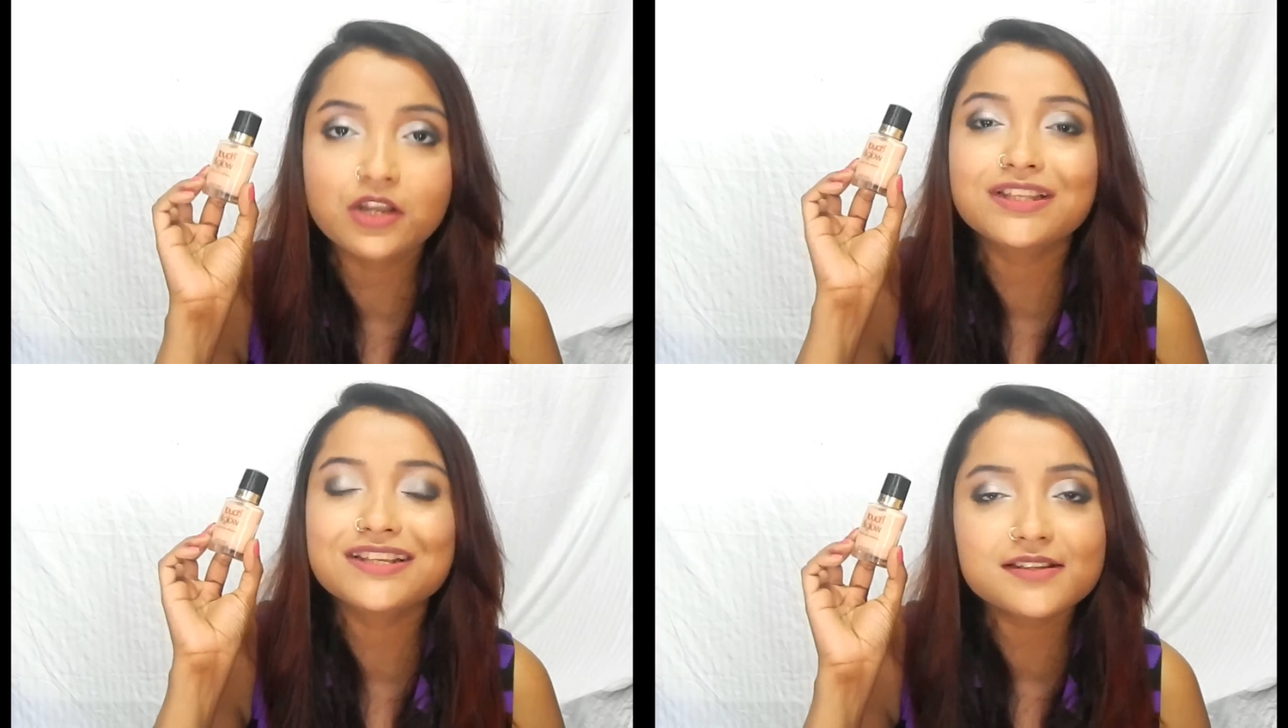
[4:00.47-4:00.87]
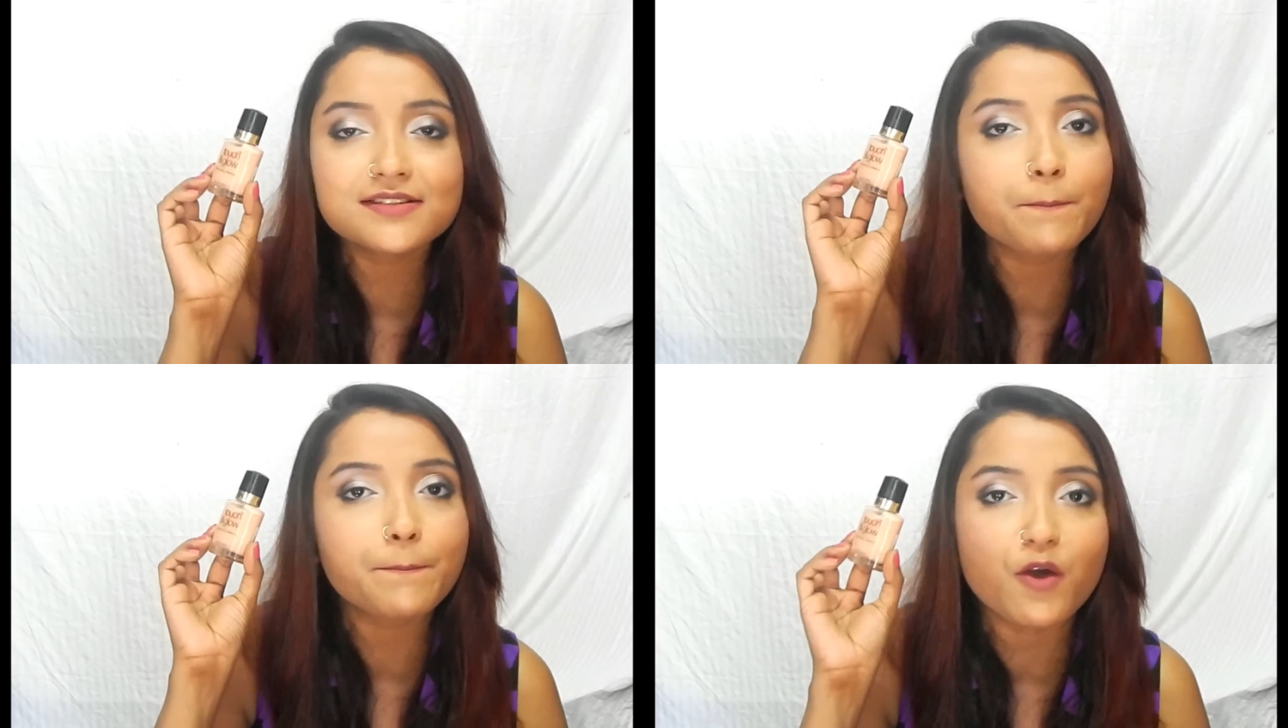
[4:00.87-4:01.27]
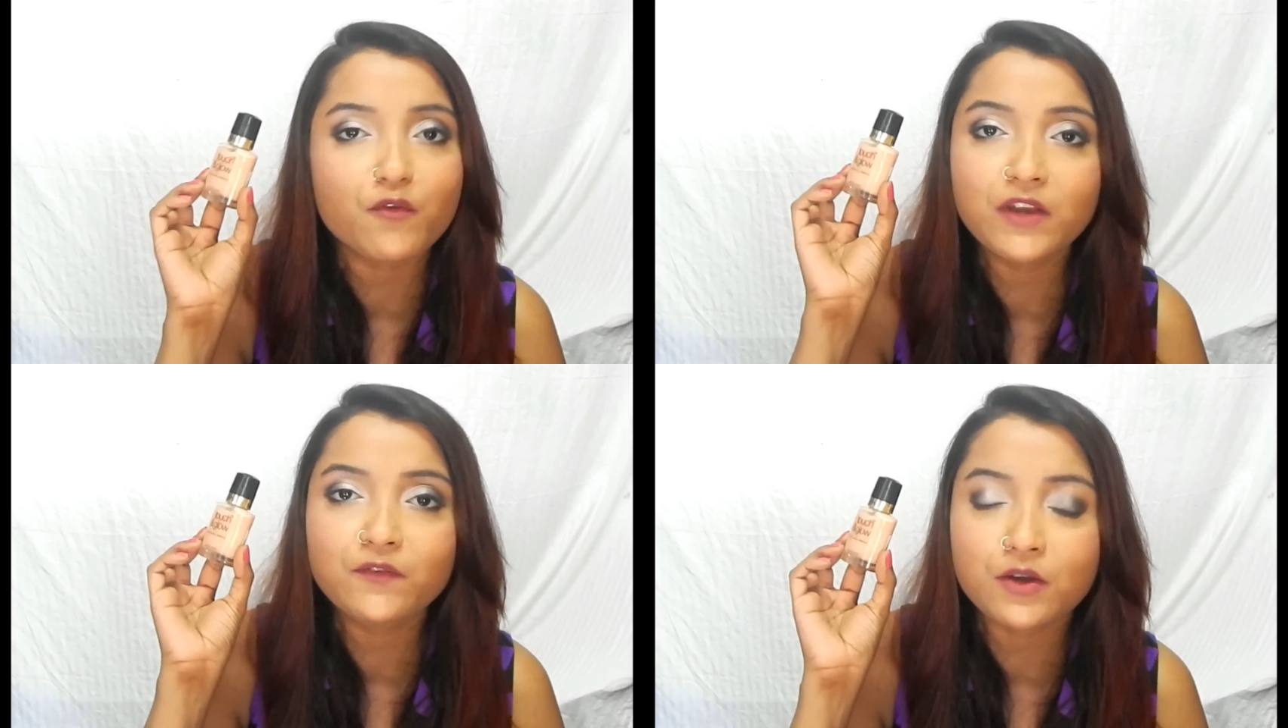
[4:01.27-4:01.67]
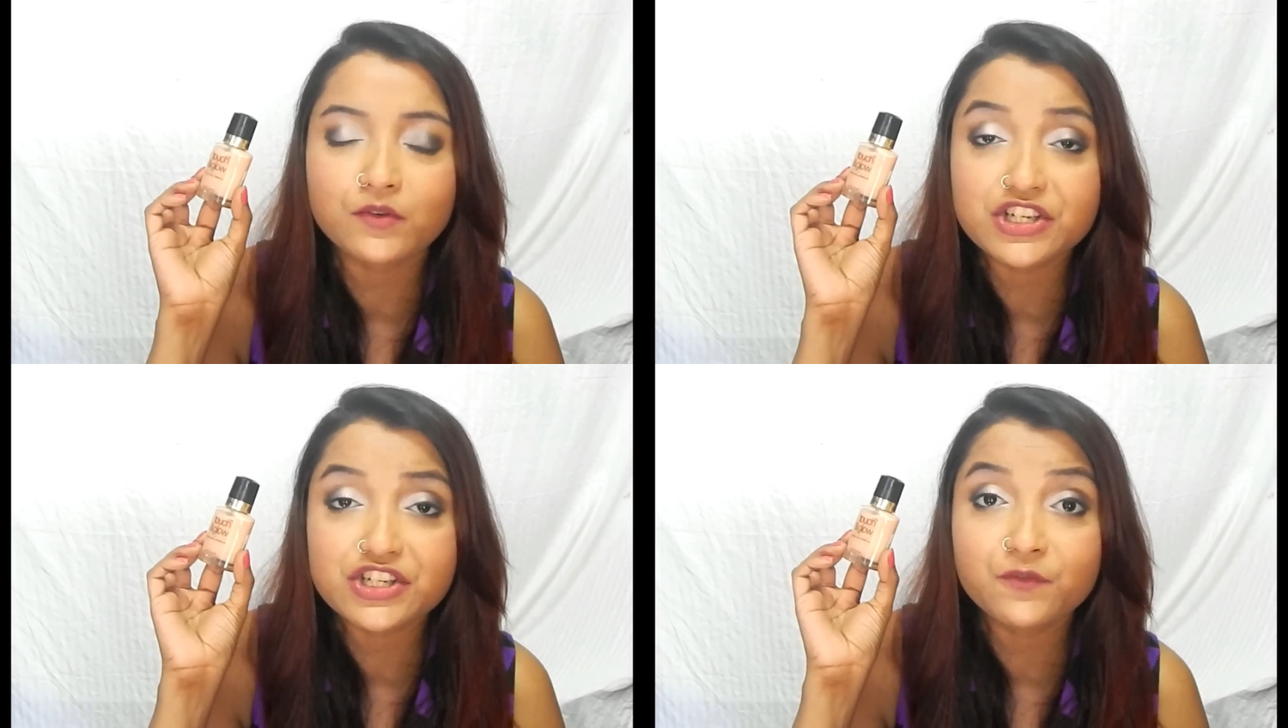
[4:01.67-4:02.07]
Now this is a perfect
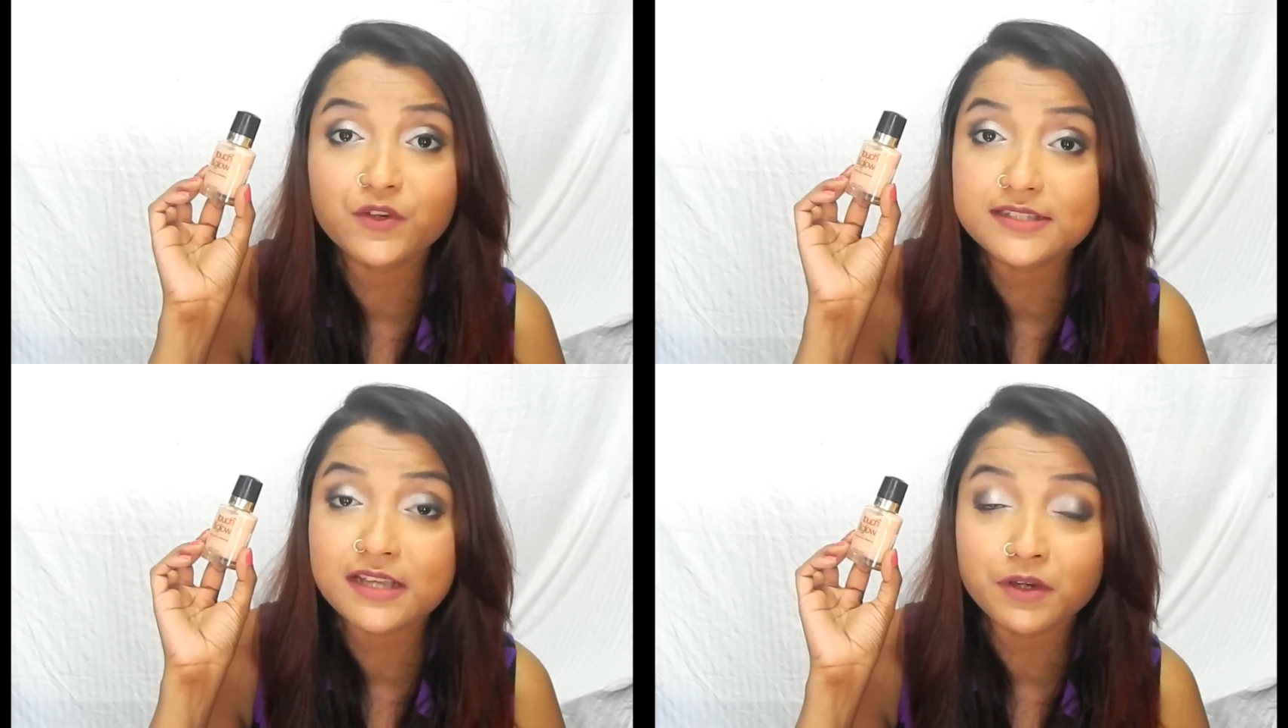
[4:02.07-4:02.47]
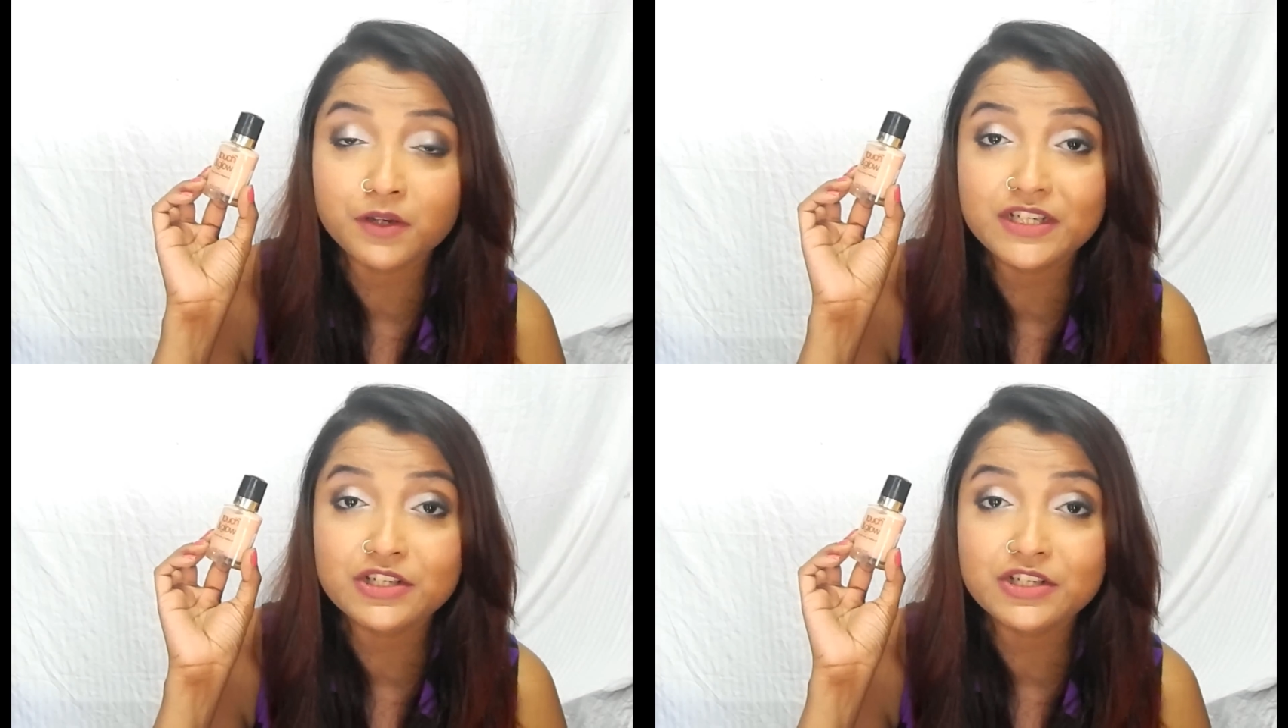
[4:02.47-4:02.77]
foundation for someone